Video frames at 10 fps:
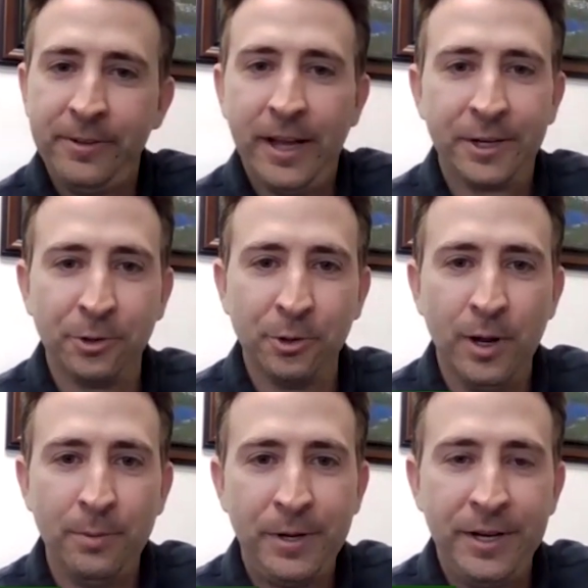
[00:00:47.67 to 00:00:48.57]
I grew
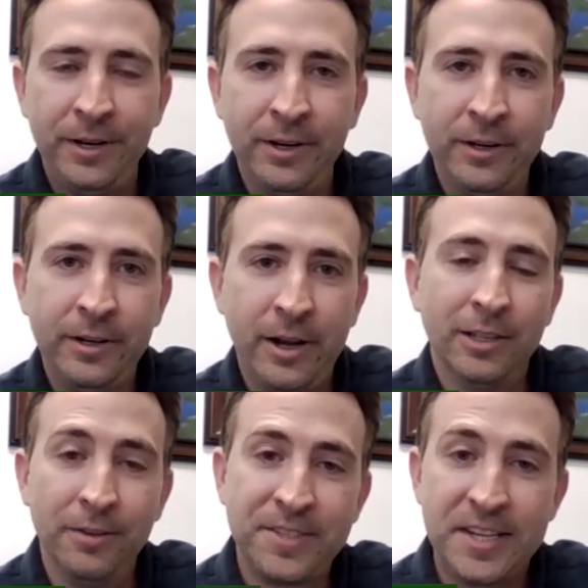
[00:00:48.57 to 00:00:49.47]
up here,
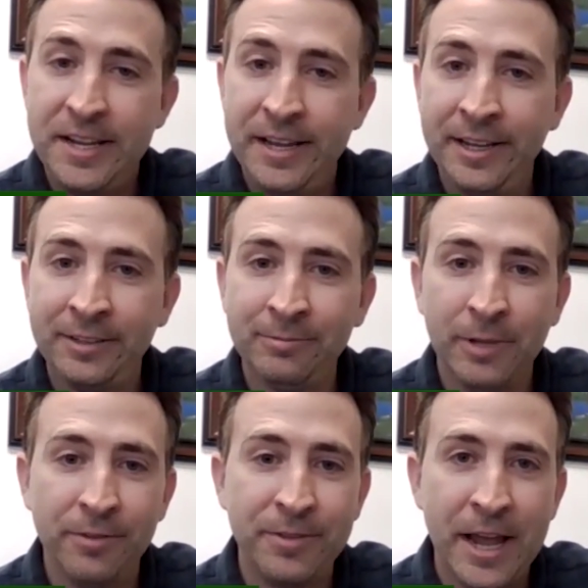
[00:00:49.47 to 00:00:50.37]
love skiing,
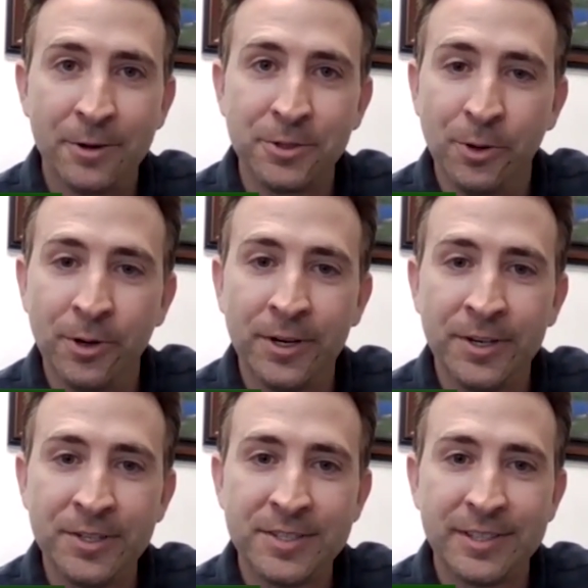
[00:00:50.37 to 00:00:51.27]
love the
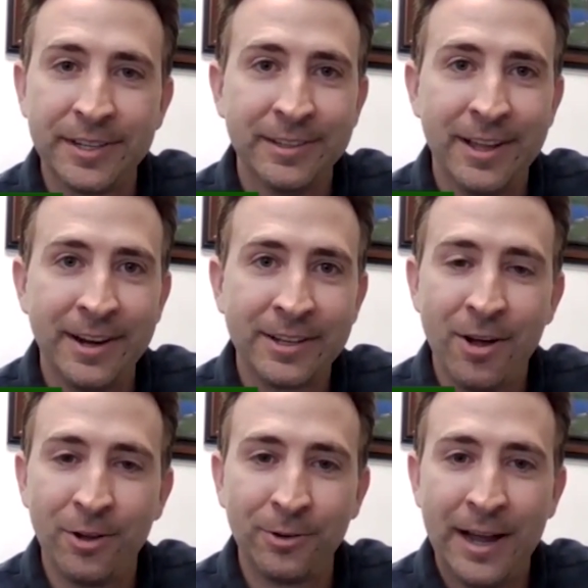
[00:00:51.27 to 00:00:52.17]
outdoors, like a lot of
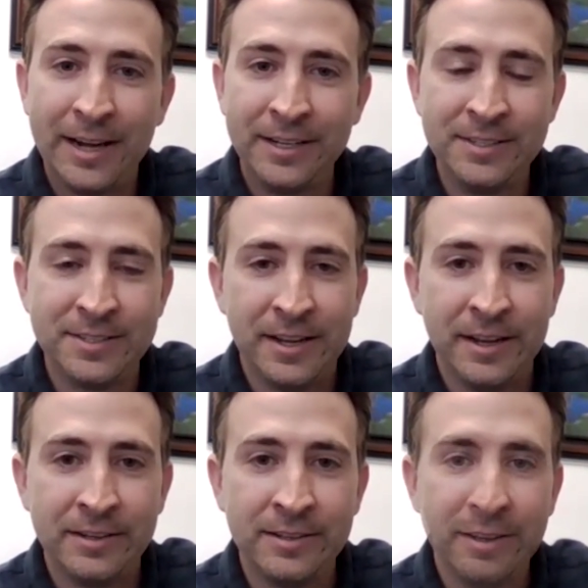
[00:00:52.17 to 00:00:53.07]
Coloradans,
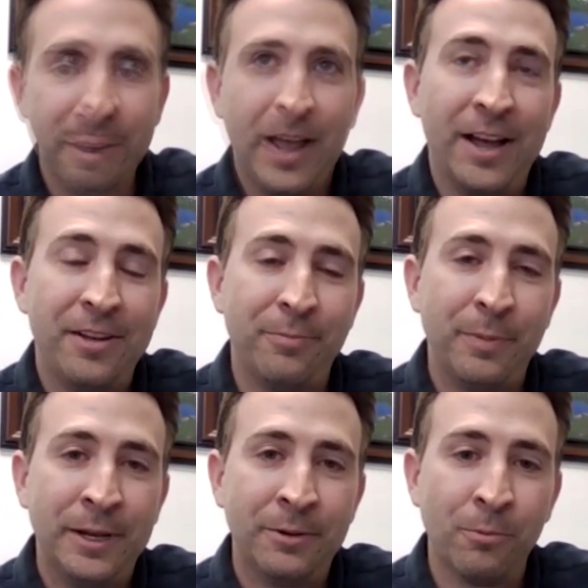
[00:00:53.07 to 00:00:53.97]
and I've
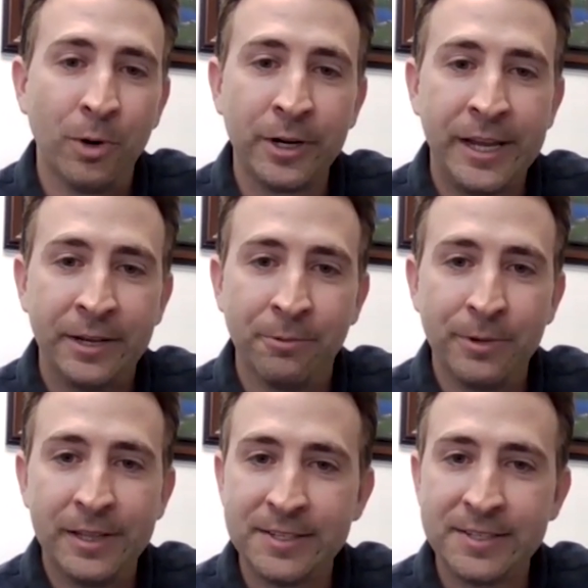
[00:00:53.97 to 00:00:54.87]
been working in
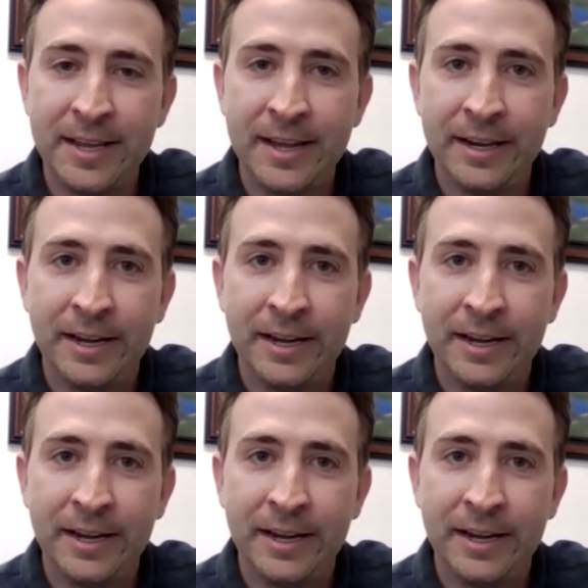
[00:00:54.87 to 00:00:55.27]
real estate